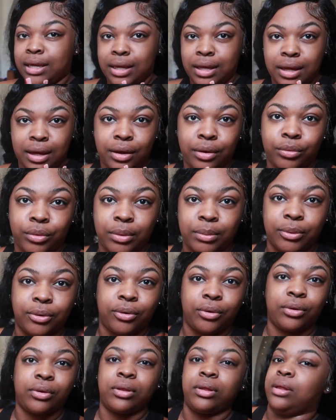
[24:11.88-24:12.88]

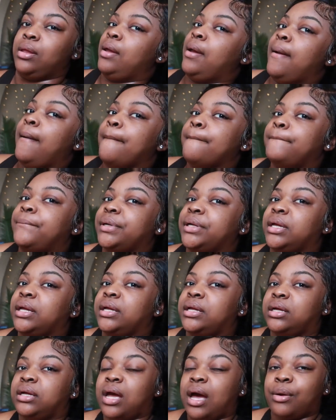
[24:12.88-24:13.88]
terrible,
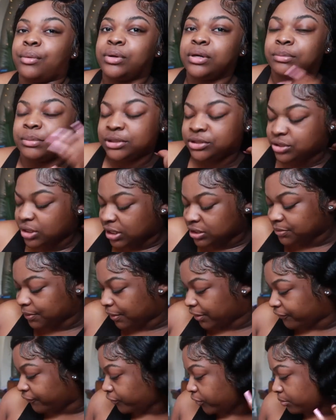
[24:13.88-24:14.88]
but I want to be
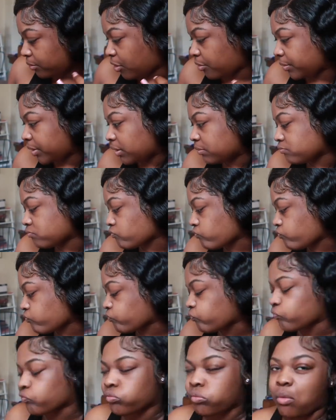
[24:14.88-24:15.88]
transparent for a moment.
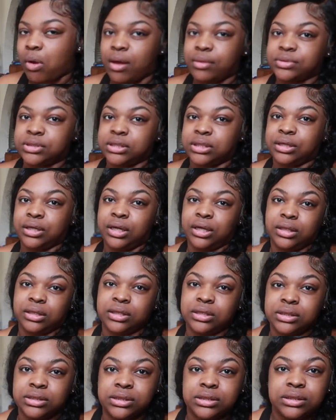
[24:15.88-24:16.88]
Mom's gonna eat
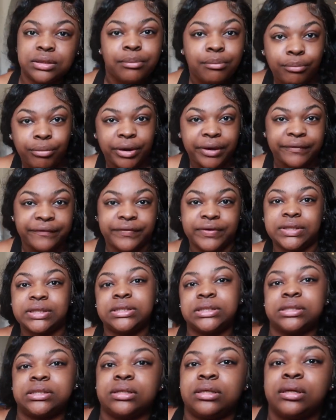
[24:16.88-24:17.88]
this
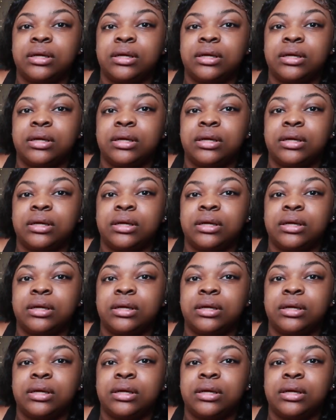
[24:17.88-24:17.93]
breakfast. I